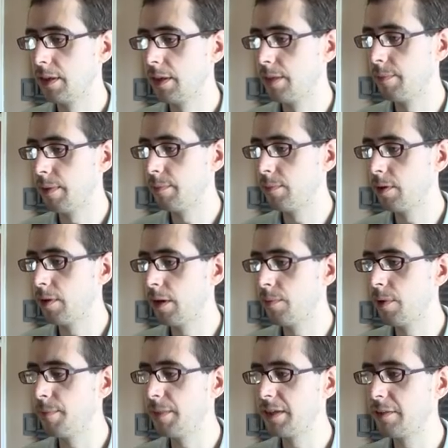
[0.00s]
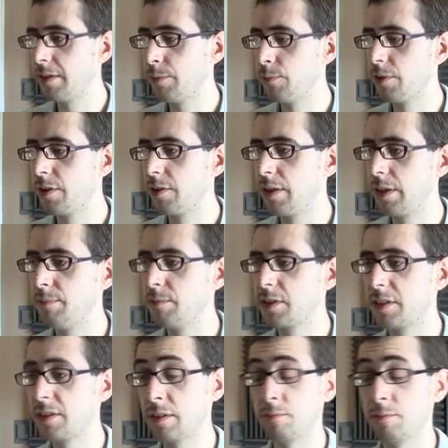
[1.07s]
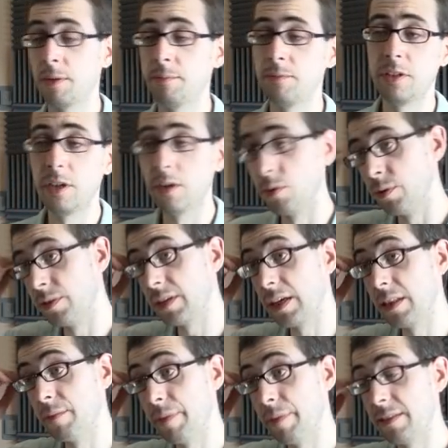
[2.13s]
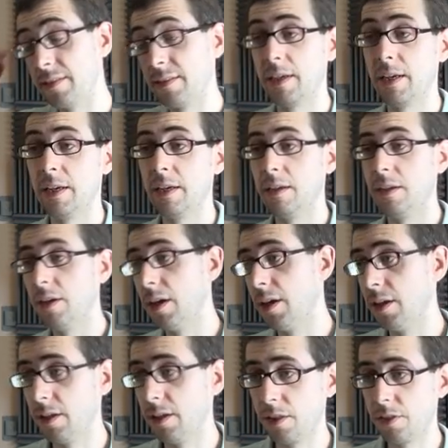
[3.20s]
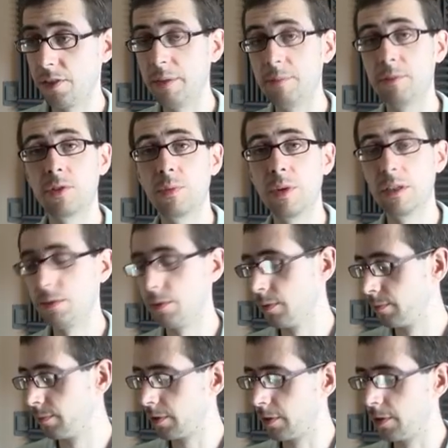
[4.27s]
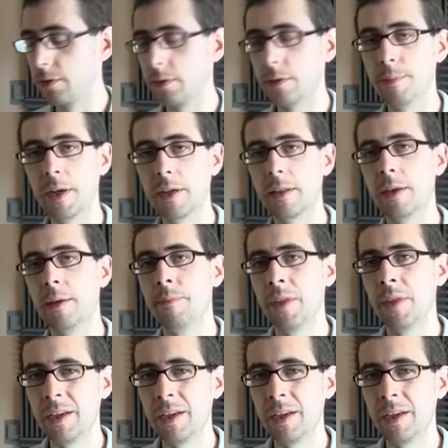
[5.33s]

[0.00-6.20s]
Um, I, won't, I won't mess around with the themes, because sometimes you don't always get the best uh, theme switch. Oops, sorry, I knocked the mic there.